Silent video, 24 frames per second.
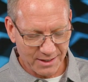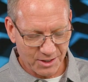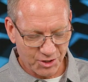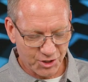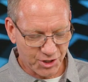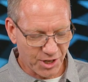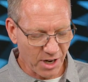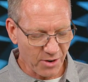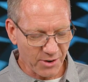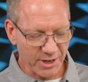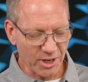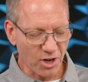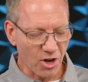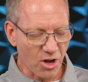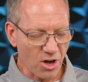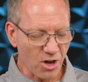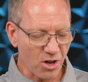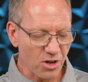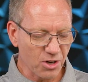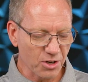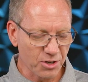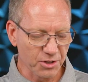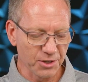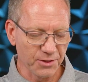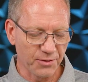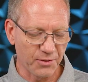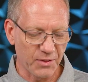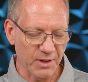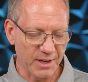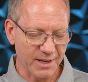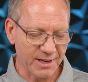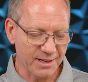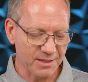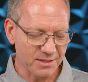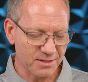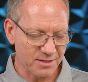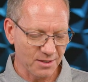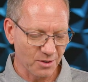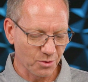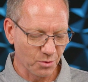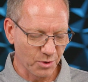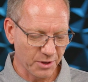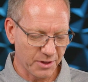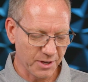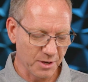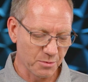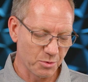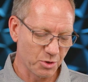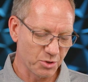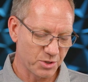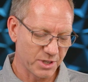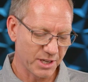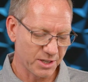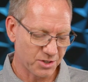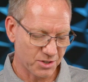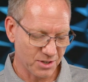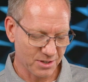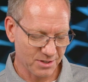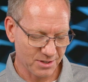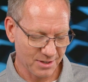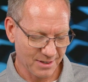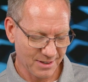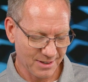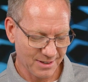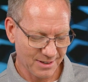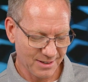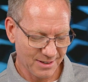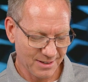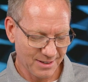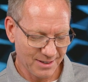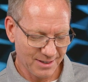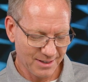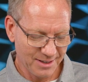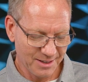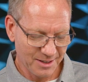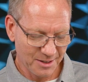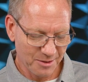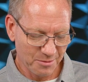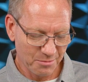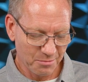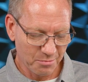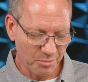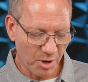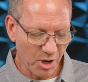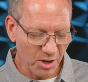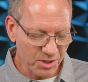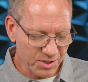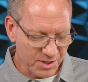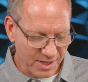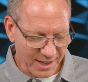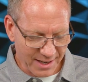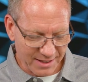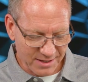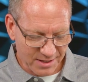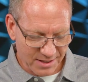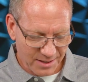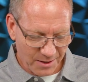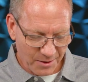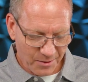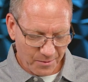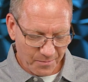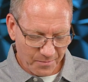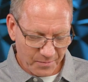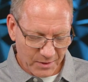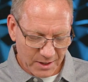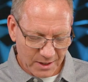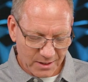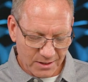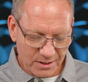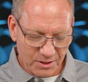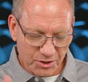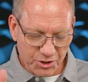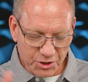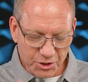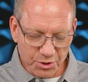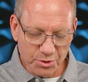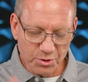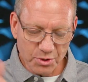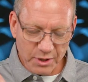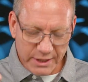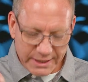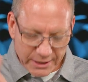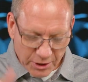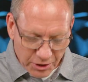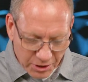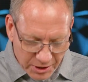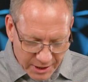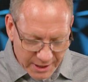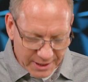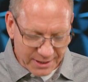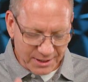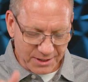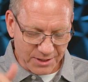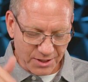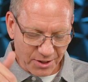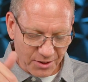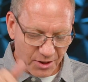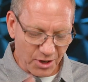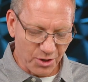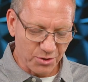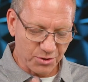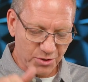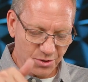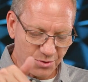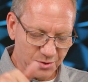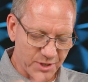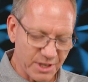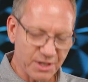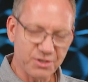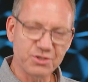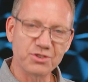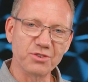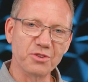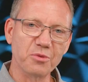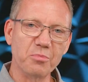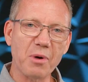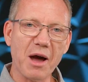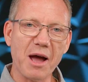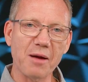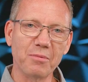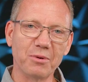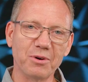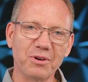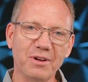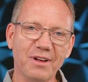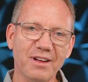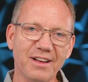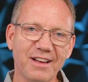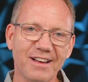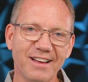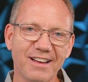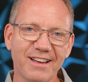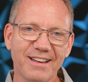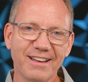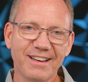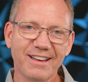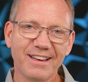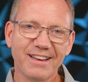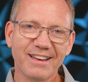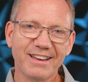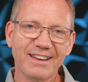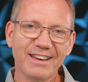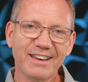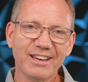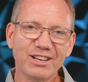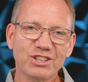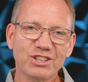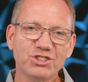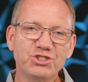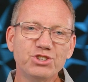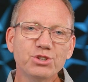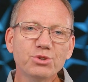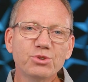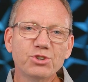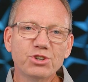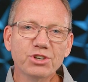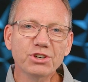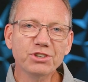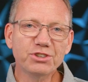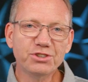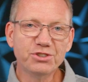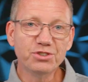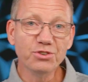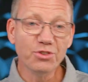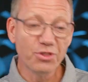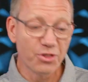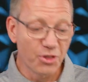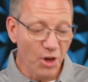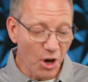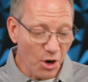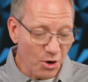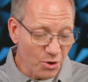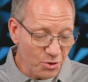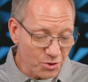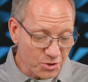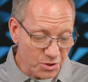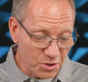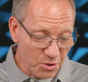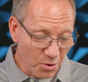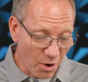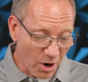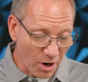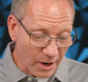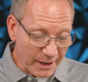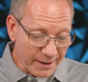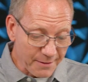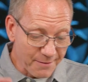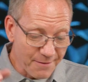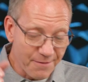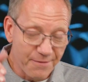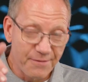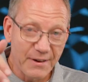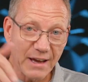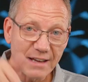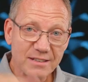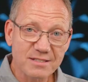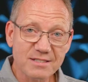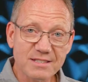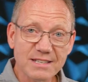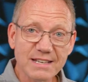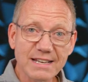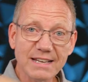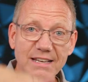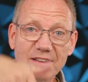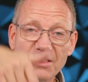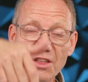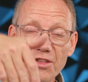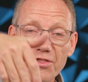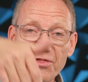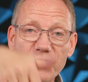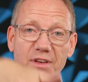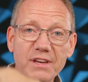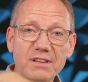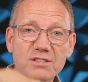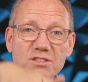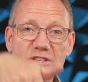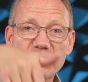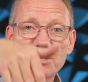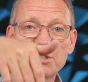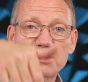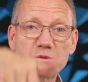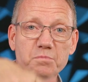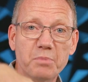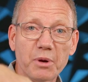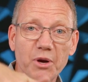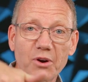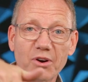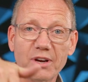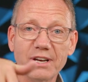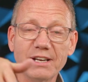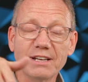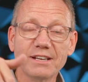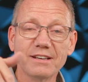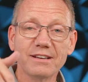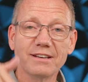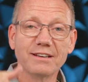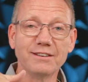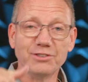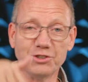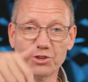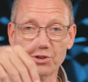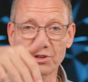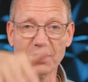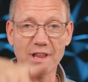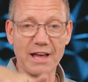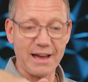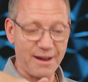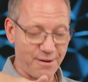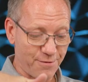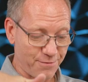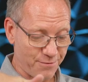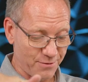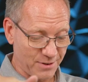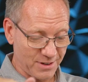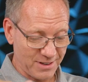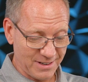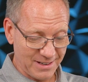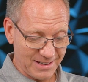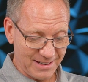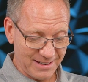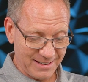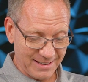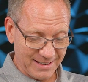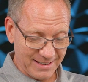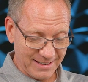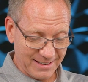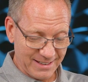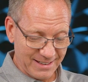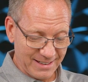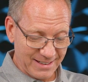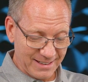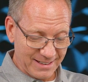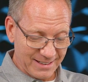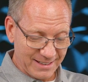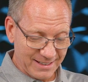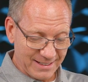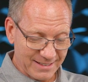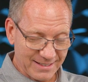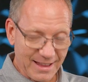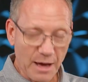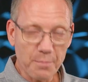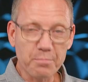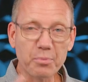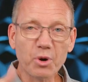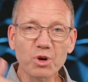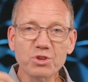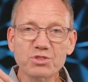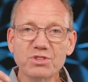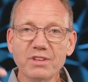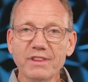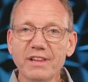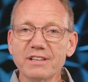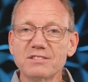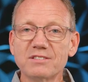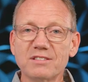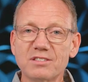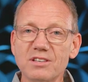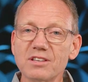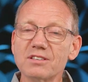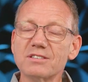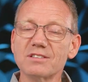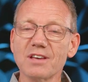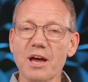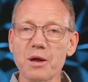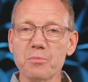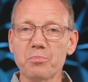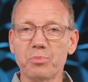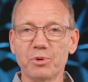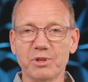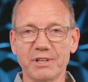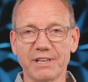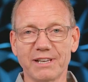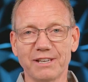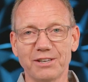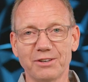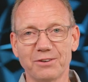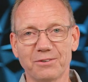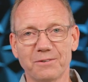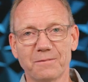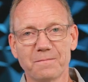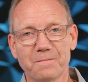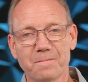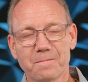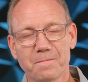share in all good things with him who teaches. Paul says, do good to those who teach you the Bible. Do good to those who are investing in the things of the Spirit in your life. That person that's discipling you,